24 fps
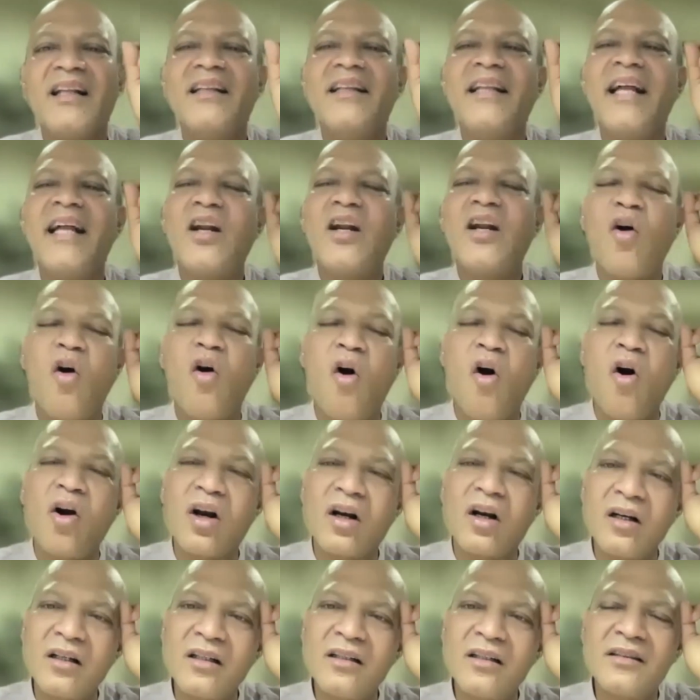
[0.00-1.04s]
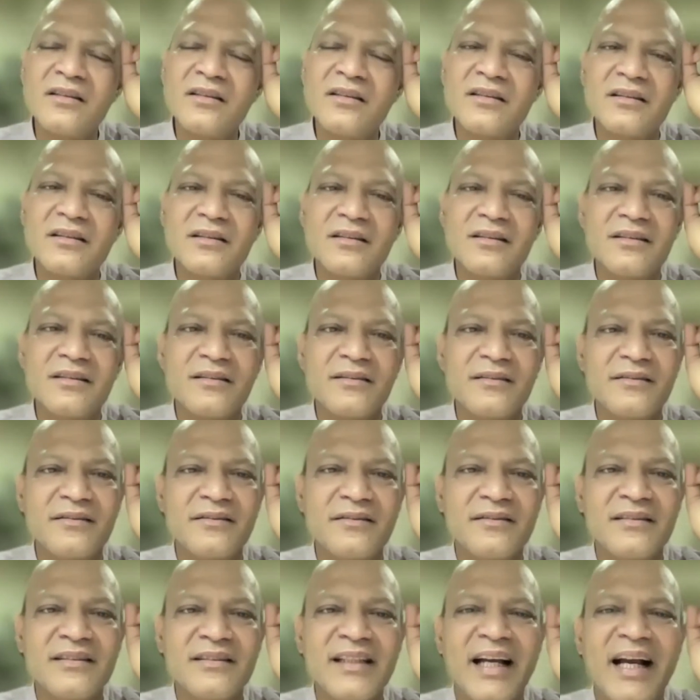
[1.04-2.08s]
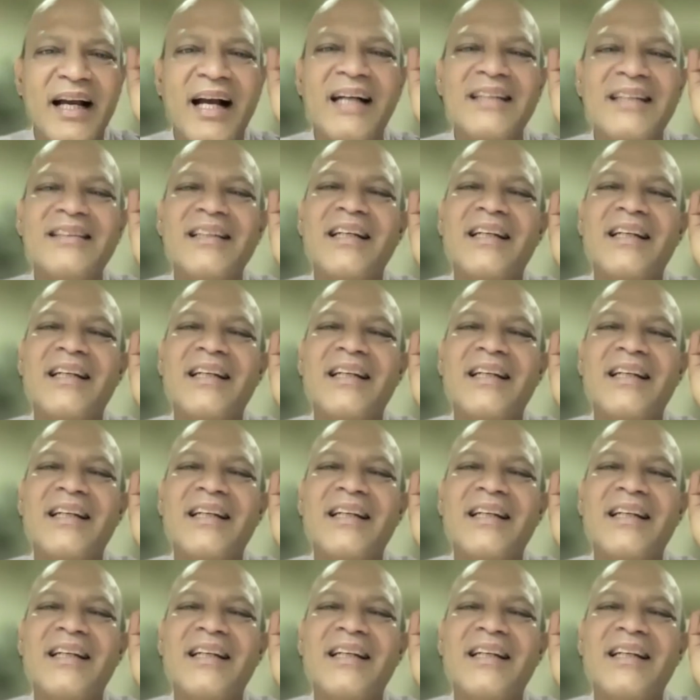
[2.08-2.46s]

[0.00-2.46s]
that occurs as